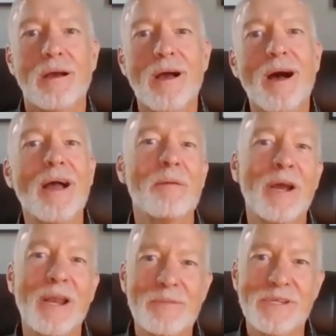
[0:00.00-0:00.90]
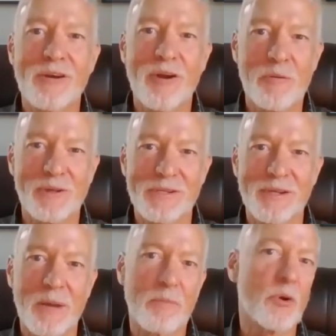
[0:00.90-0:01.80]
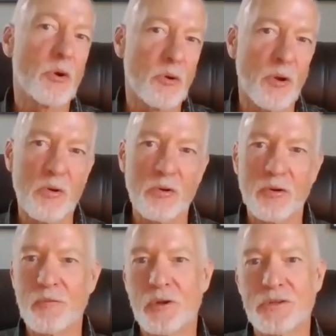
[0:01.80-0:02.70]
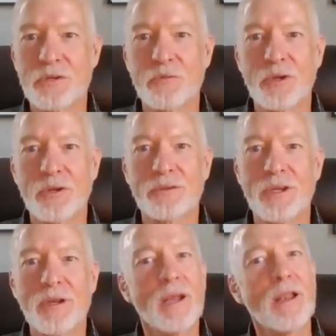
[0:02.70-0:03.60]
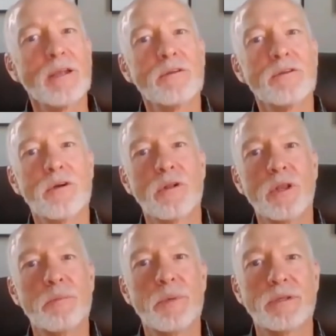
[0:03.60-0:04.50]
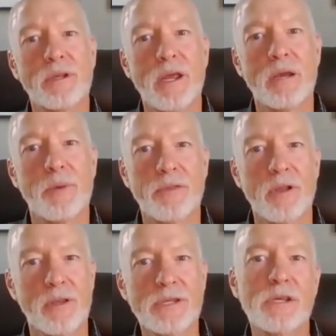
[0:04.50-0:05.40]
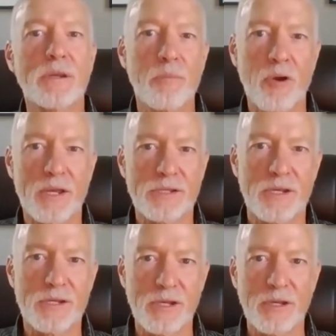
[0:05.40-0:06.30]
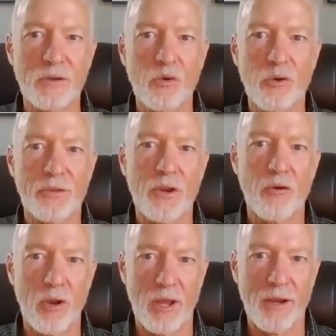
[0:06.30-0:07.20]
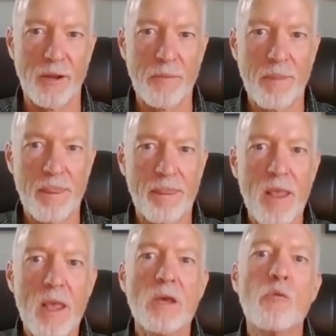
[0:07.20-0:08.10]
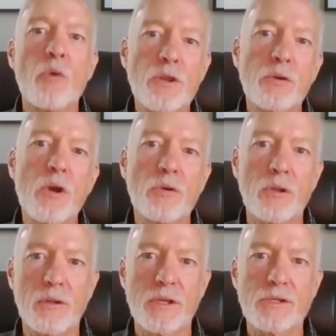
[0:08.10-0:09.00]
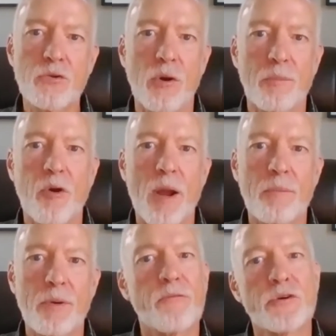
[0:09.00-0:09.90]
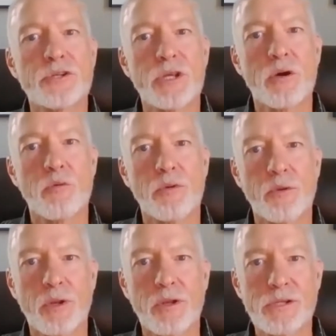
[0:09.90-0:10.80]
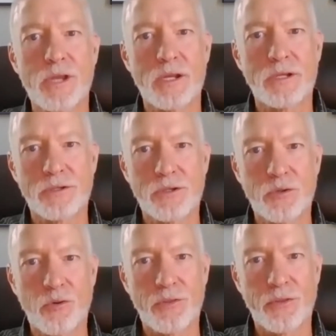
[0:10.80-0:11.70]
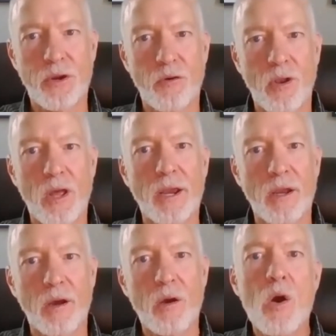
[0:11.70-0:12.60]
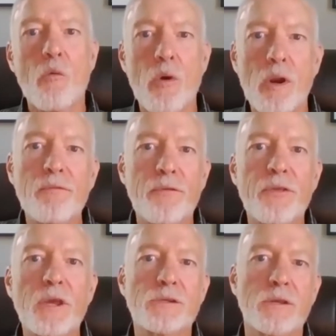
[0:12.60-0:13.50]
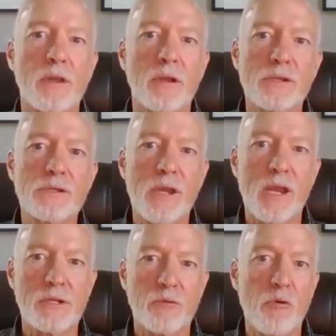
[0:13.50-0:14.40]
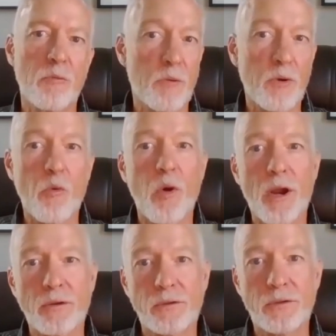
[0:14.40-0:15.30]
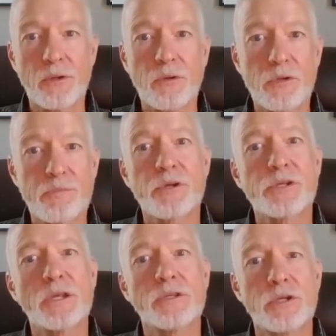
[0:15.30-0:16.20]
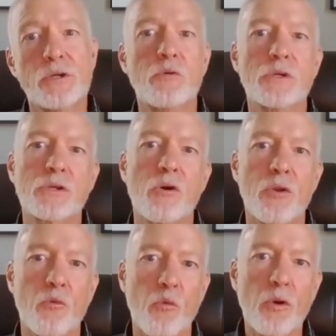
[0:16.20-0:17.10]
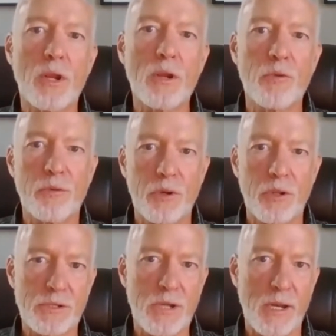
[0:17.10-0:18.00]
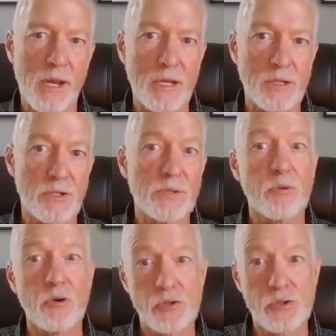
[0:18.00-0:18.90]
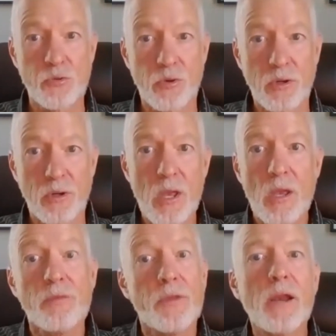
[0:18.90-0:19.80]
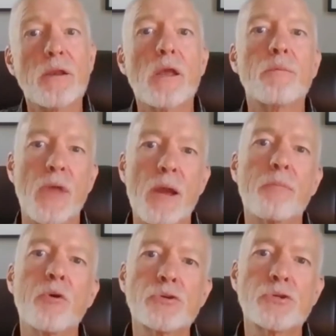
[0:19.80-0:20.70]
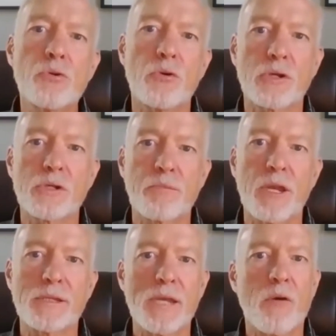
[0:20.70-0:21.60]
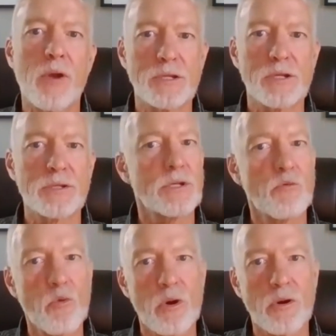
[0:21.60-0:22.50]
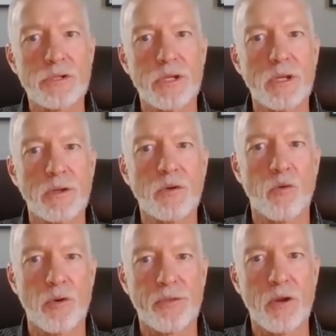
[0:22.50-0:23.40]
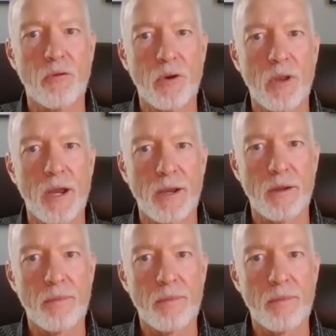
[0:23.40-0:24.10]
Hi, my name is Terry Wilson. I'm broker owner of Wilson Realty, and I'd like to talk a little bit today about the listing process in North Carolina. When you go to list your property for sale with a real estate agent in North Carolina, one of the things that the listing agent will be required to do is present to you what's called a Working with Real Estate Agents brochure. That brochure explains how agency works in North Carolina.